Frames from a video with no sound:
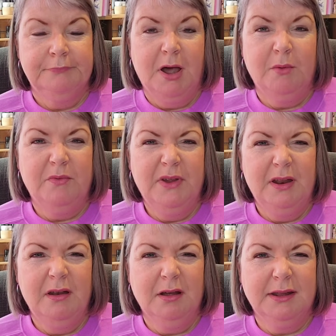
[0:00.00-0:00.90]
I
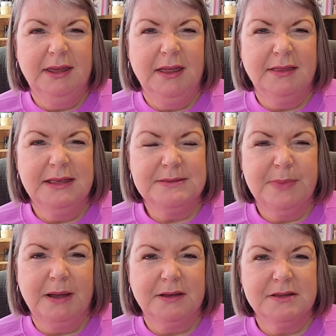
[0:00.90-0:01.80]
really like to get these
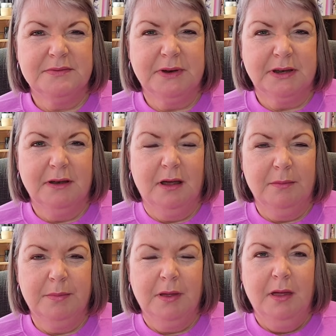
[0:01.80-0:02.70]
patterns written
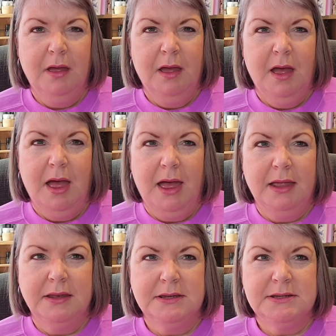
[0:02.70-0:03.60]
up
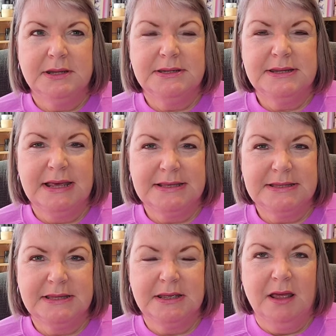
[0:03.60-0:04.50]
and
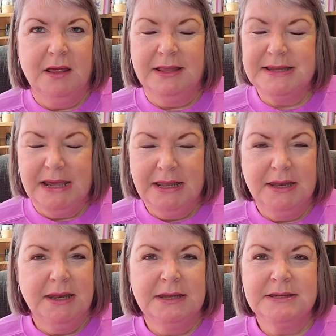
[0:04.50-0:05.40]
tech
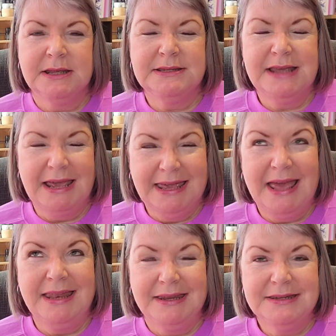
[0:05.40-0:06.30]

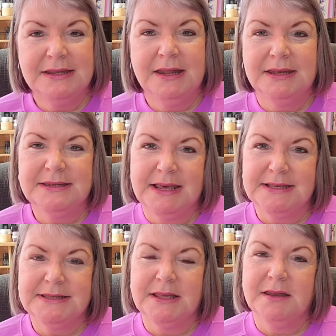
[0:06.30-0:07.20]
edited and
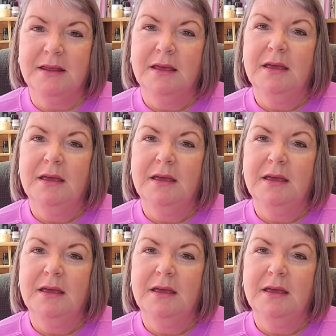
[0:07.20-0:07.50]
tested